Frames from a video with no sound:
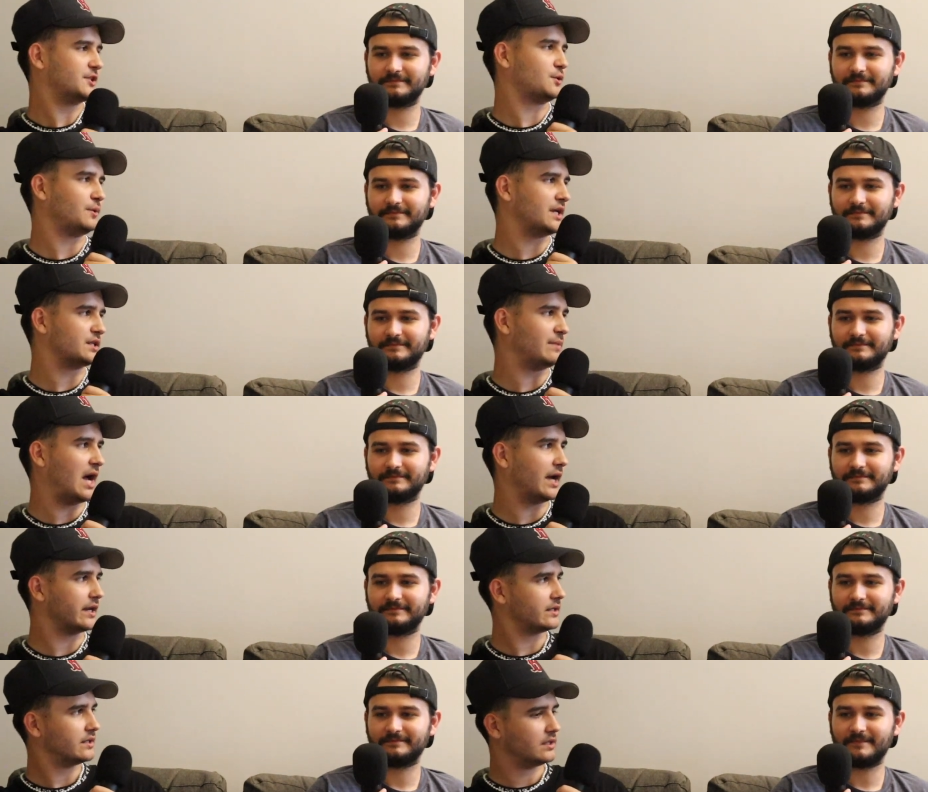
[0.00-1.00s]
Speaker 1: squeaks by
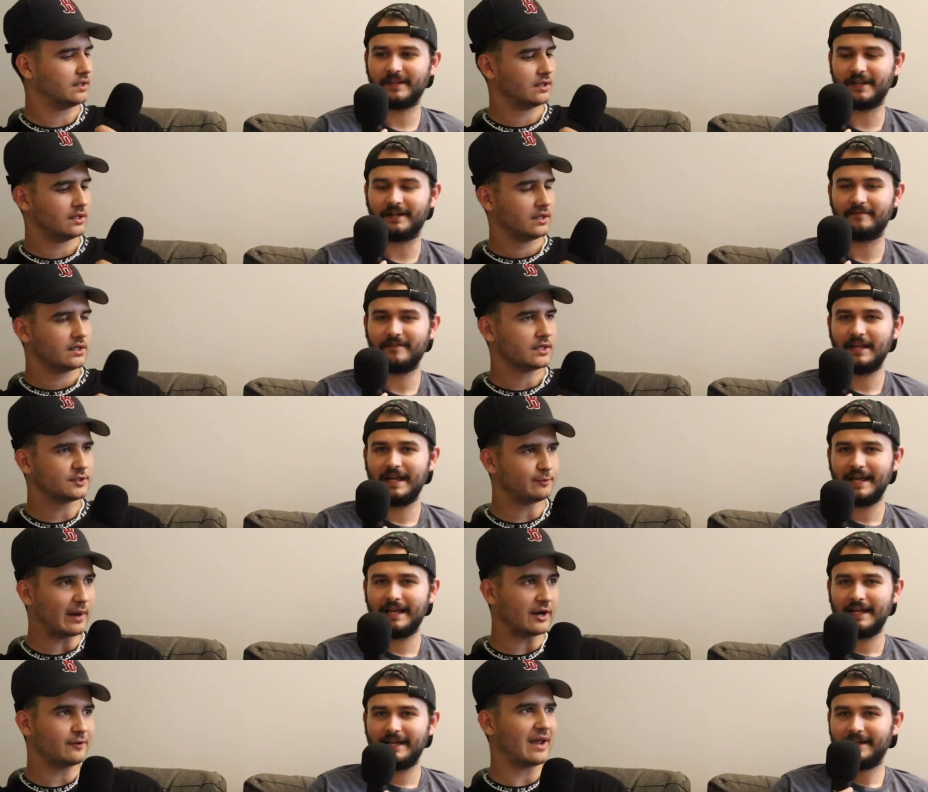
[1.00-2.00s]
yeah. because
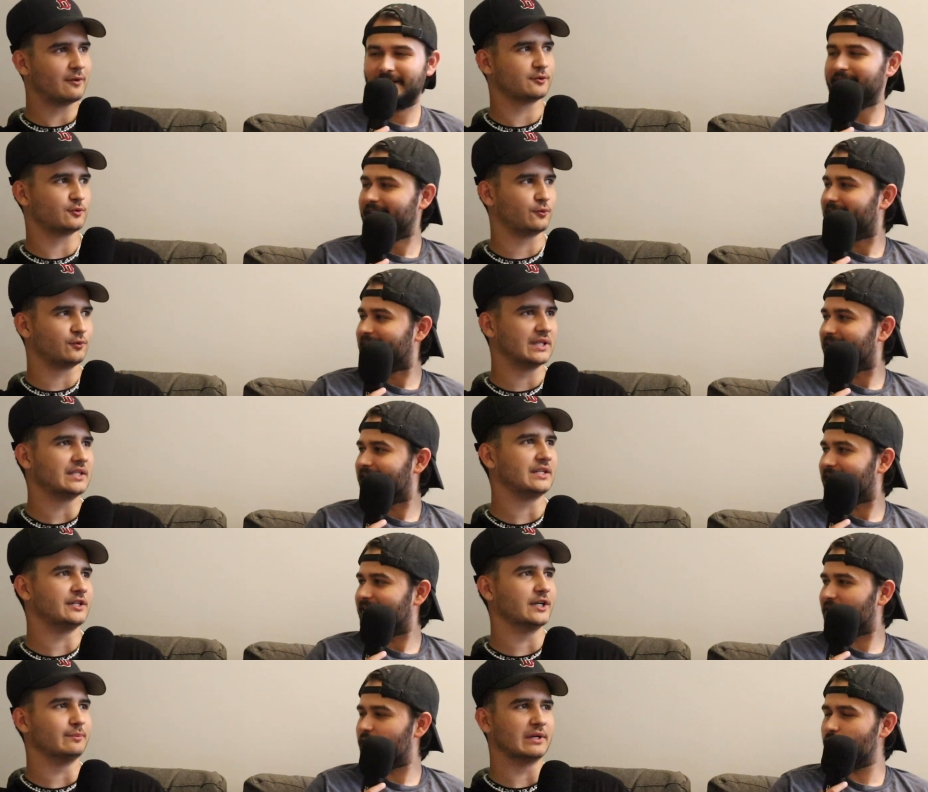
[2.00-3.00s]
Spider Man was really
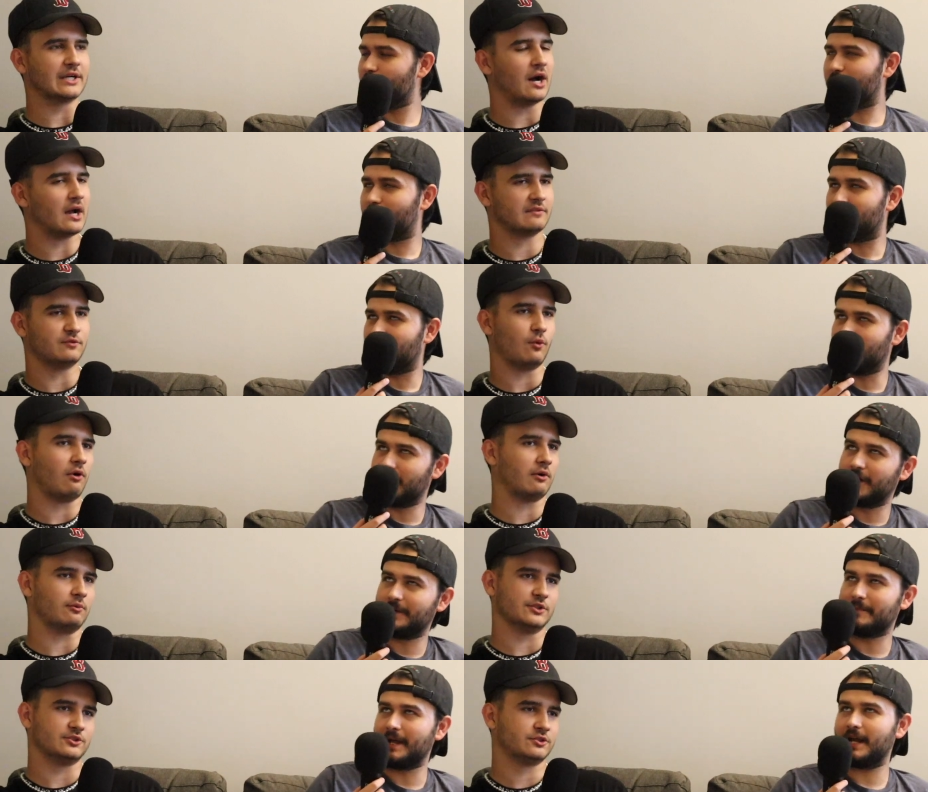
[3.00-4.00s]
good, but God of War
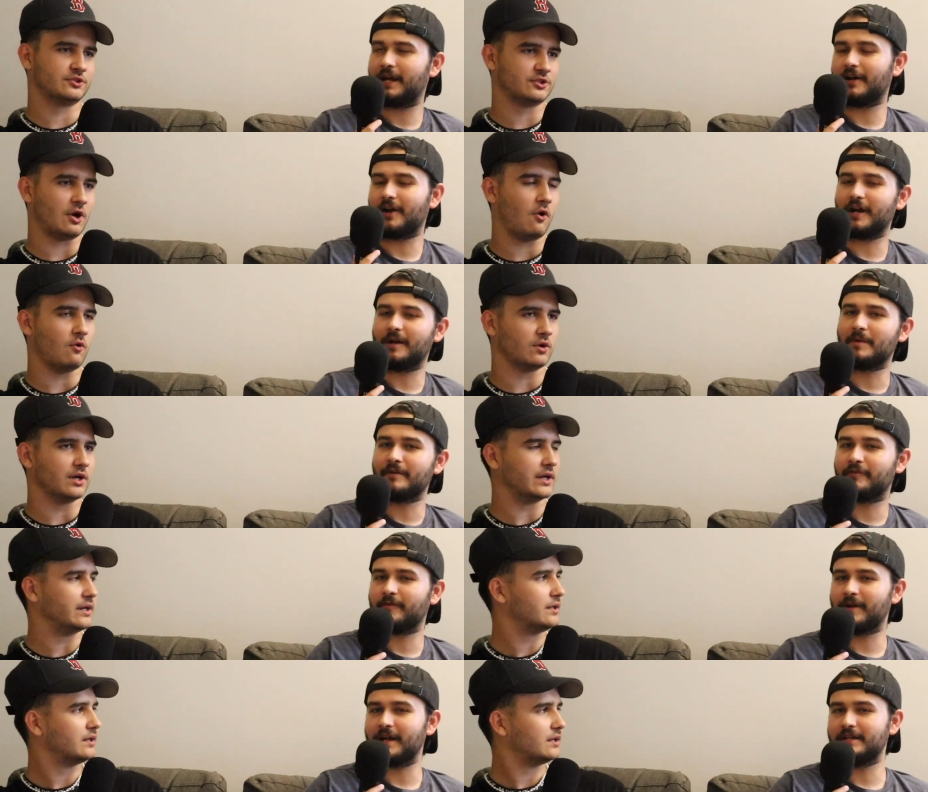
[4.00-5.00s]
could make an so argument good. for
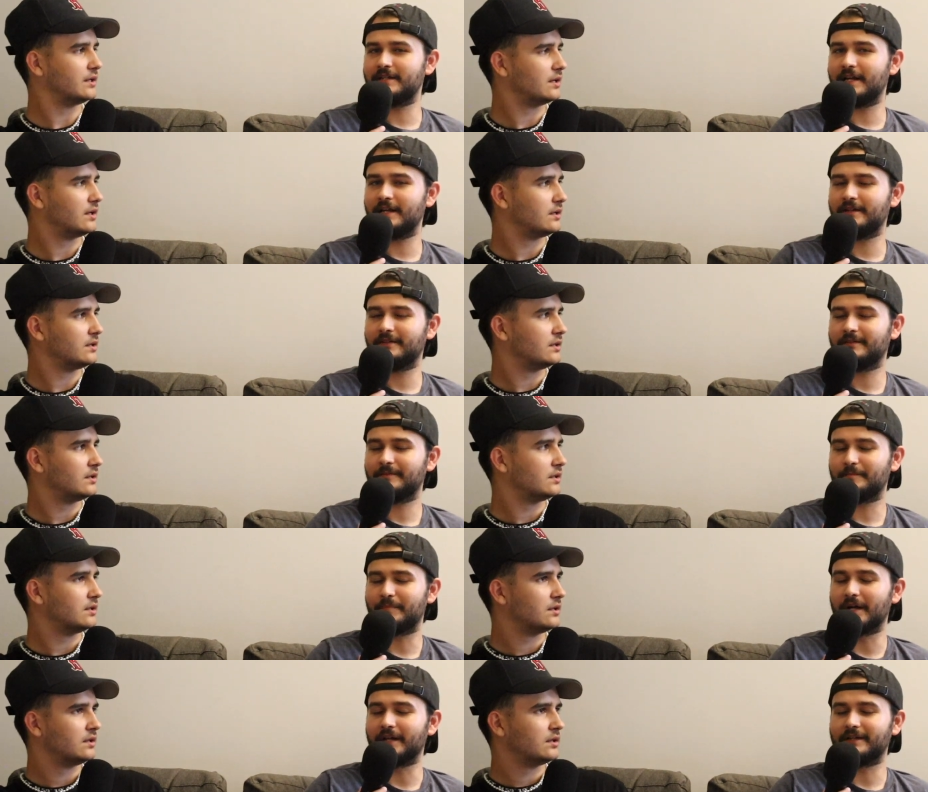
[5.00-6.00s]
Red Dead
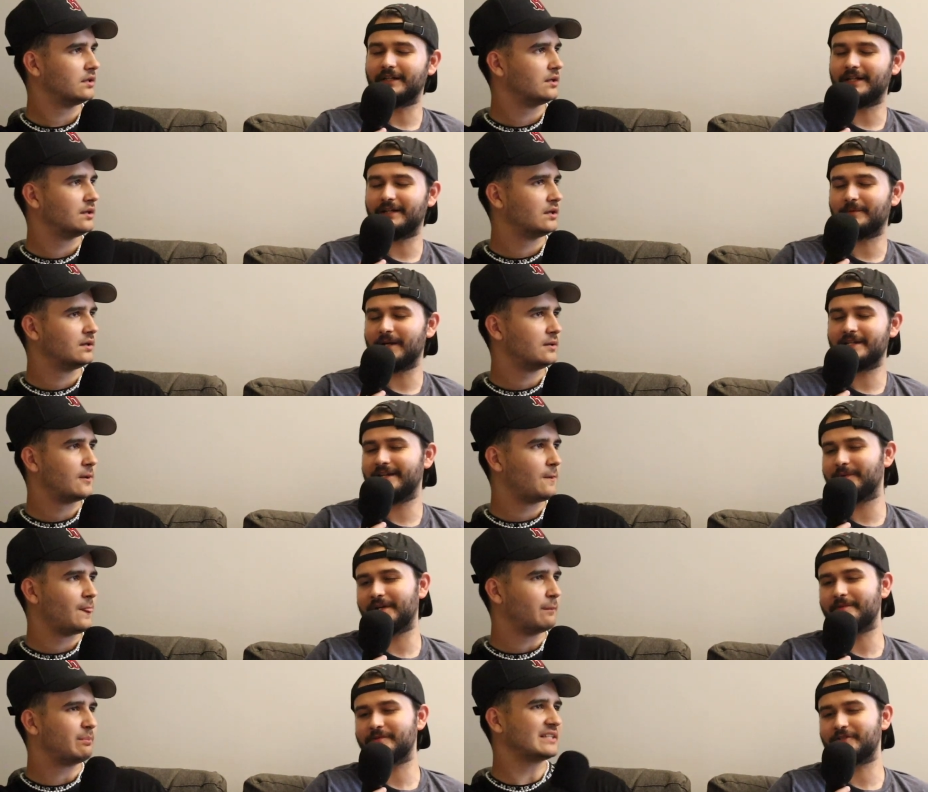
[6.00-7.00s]
but it, Red Dead
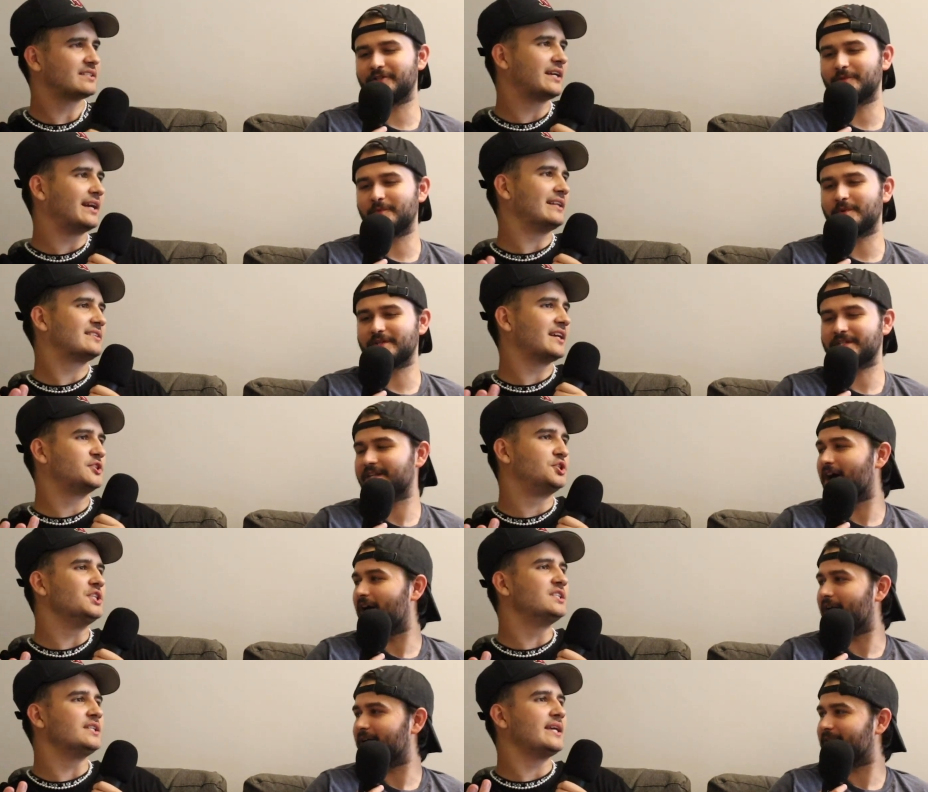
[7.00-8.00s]
Redemption. But it's like it's like not,